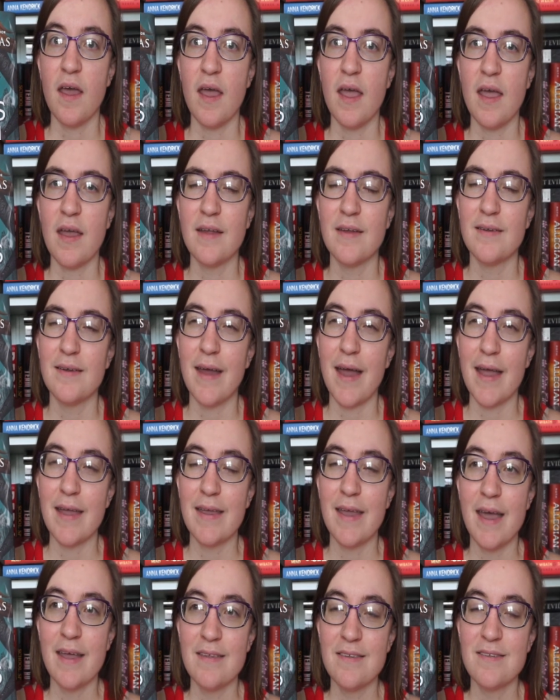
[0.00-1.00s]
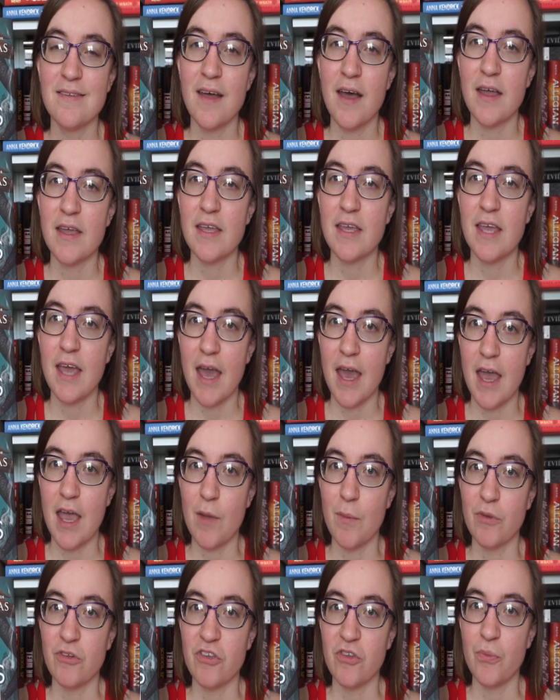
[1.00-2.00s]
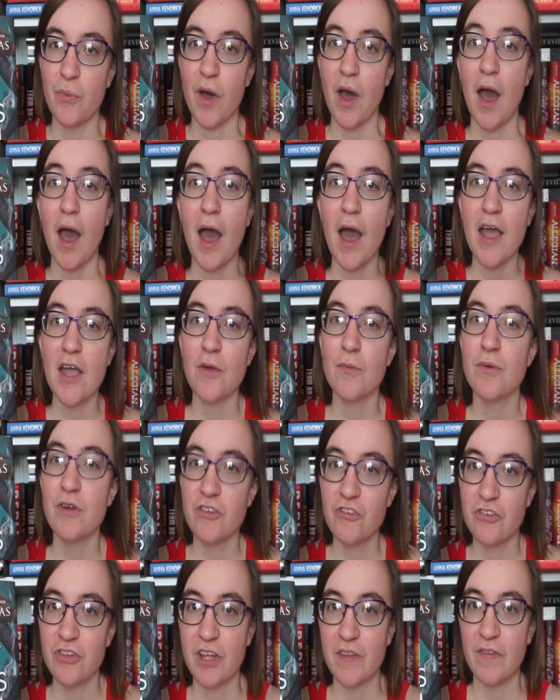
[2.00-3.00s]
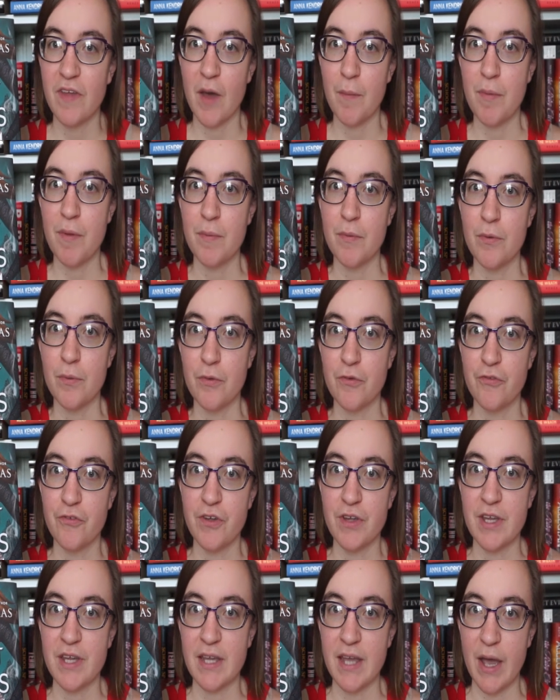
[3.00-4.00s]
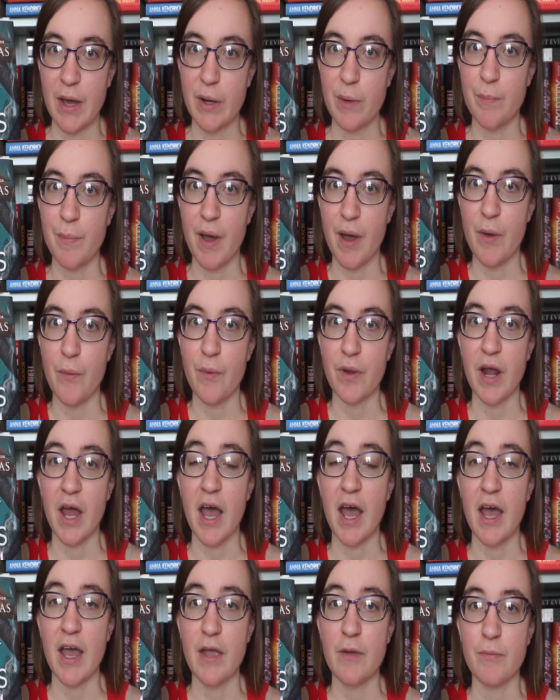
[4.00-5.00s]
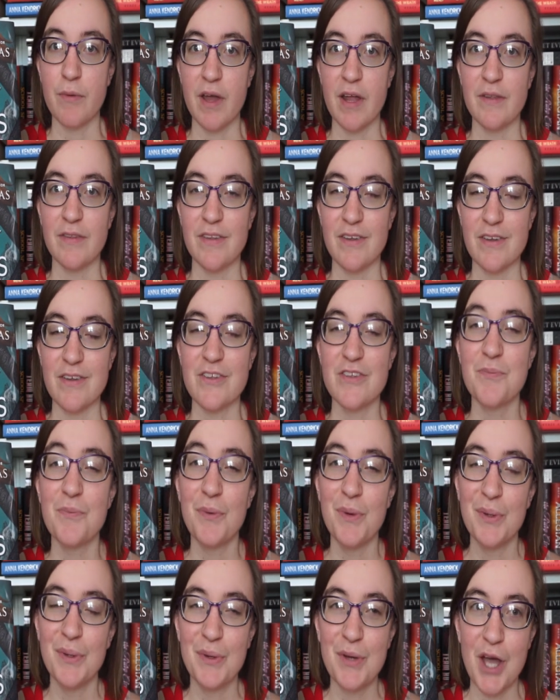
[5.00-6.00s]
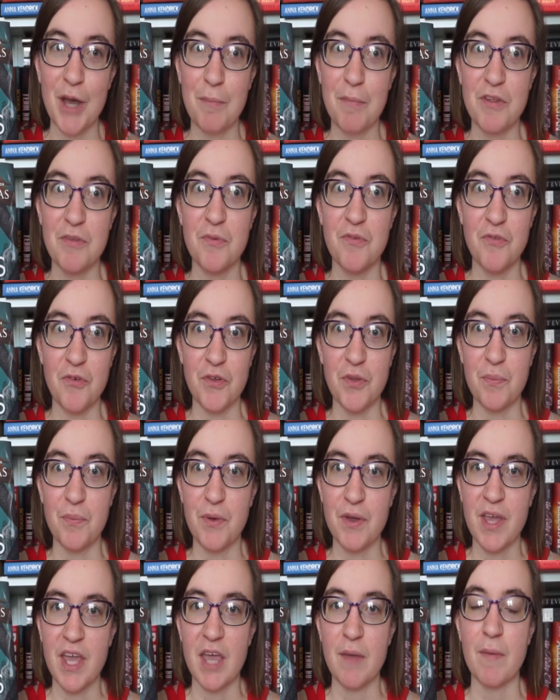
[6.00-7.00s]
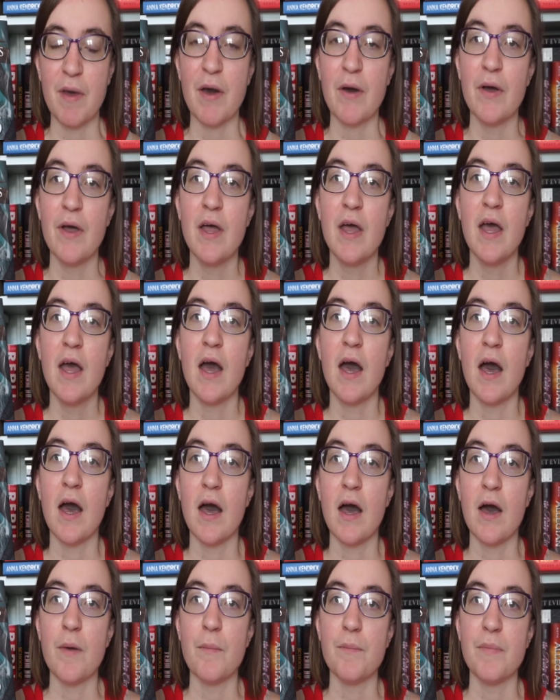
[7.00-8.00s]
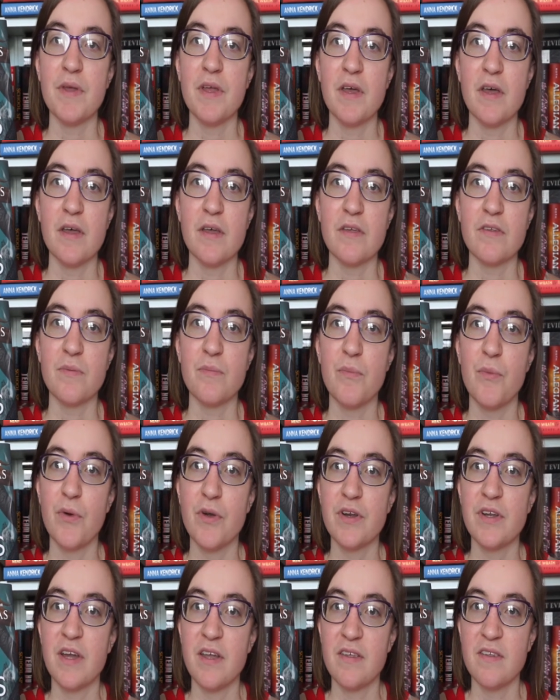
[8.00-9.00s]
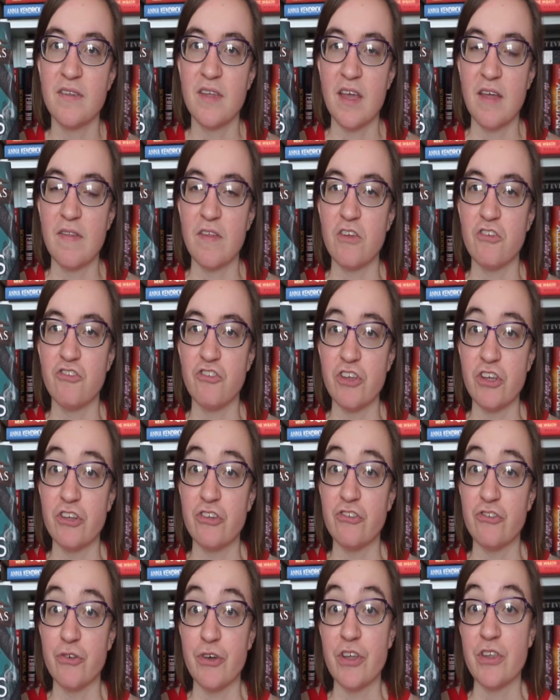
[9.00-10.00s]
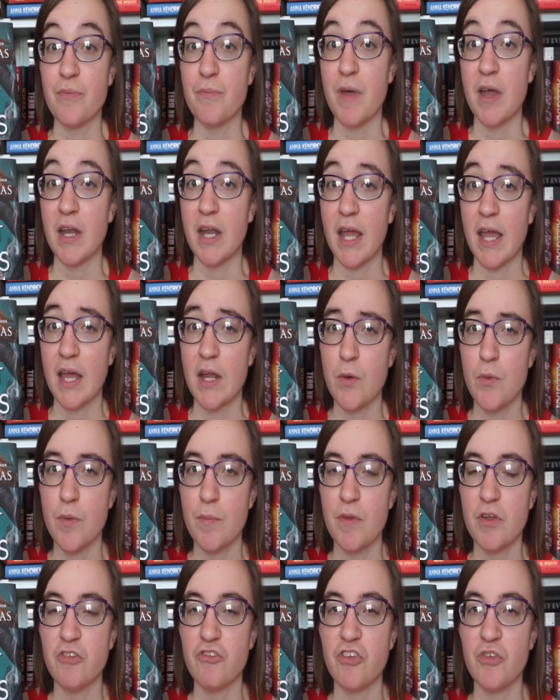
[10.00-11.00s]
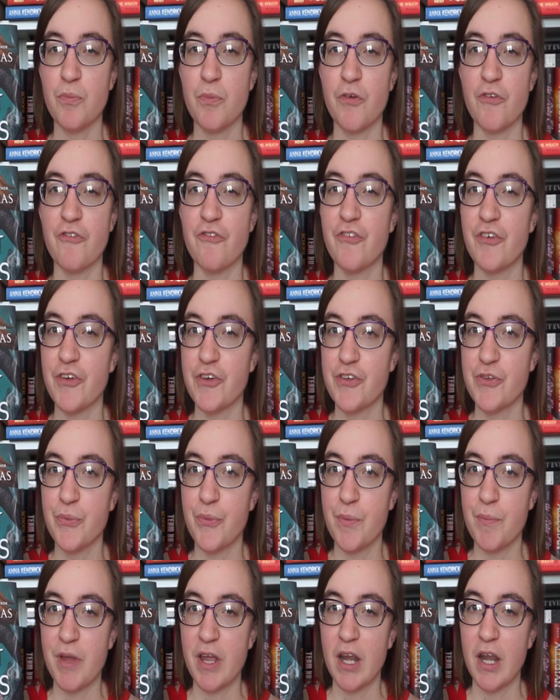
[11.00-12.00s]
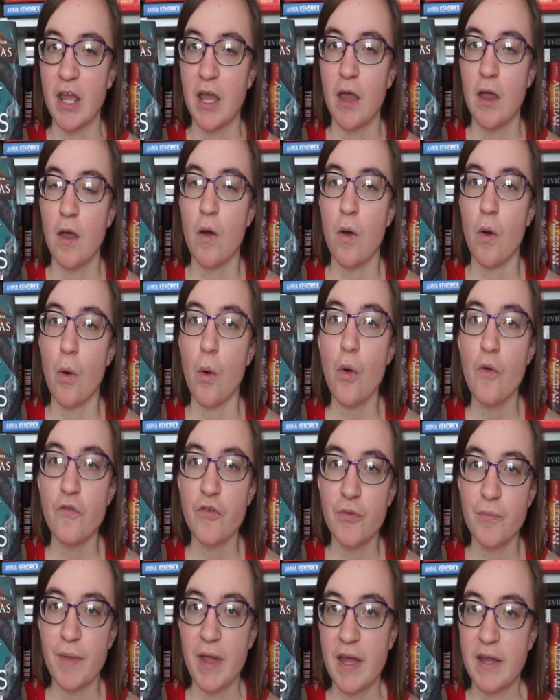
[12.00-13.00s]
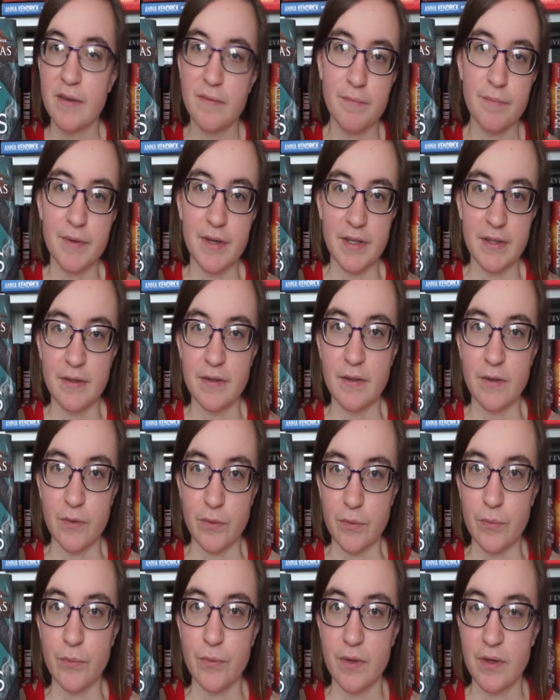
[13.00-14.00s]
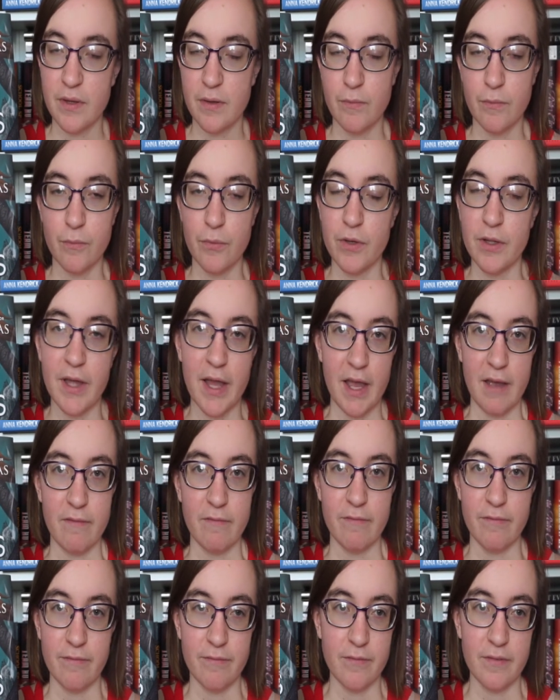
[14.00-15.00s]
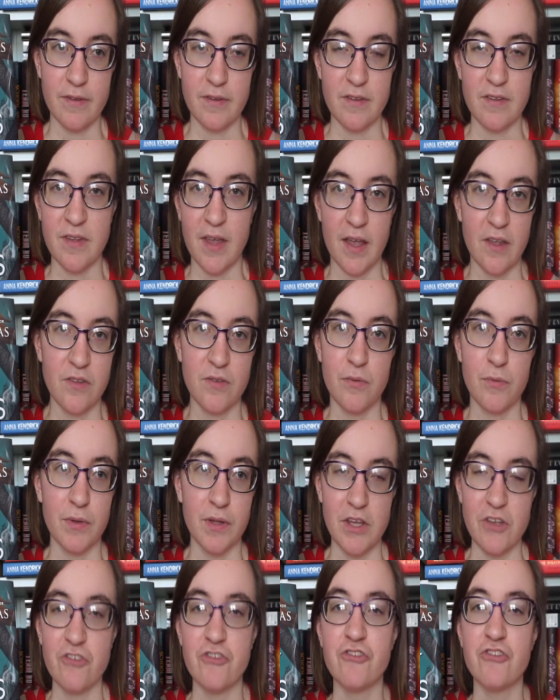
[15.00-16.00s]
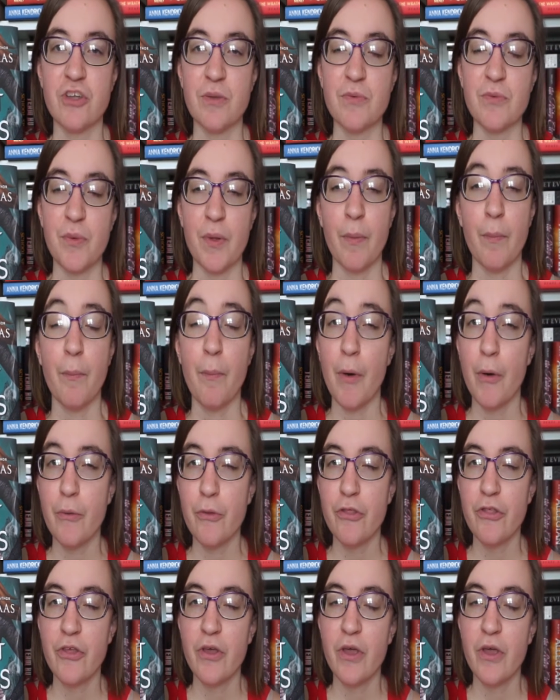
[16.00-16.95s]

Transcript: and I guess not gay, which is what I originally thought people were freaking out about when I read the spoiler comments before the book came out, um, because Mor does say that she enjoys men and women, just prefers women over men, but you know, will have sex relationships with both,